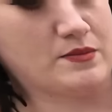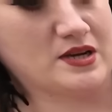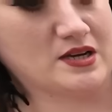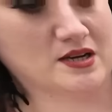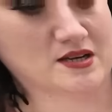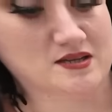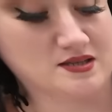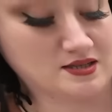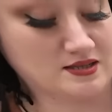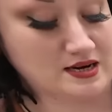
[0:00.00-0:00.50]

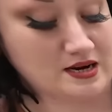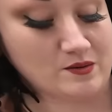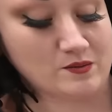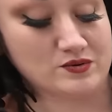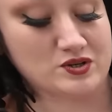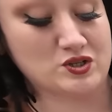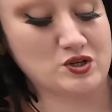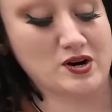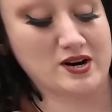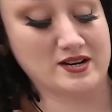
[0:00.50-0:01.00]
because I
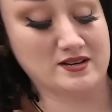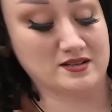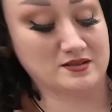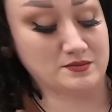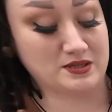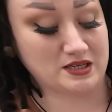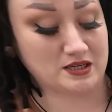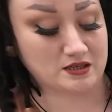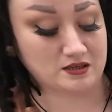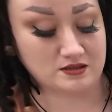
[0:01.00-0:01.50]
was trying to
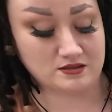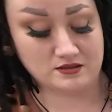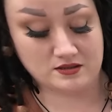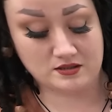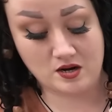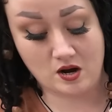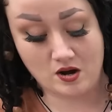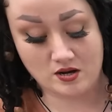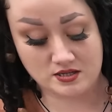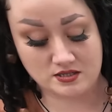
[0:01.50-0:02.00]
be
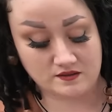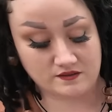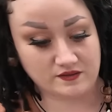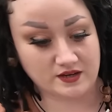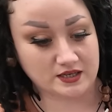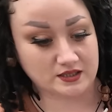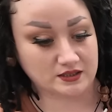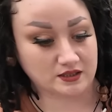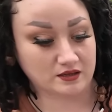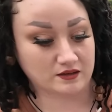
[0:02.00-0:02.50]
cost
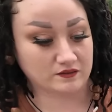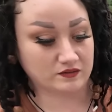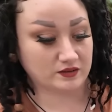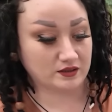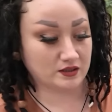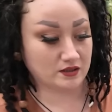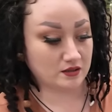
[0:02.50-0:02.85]
effective.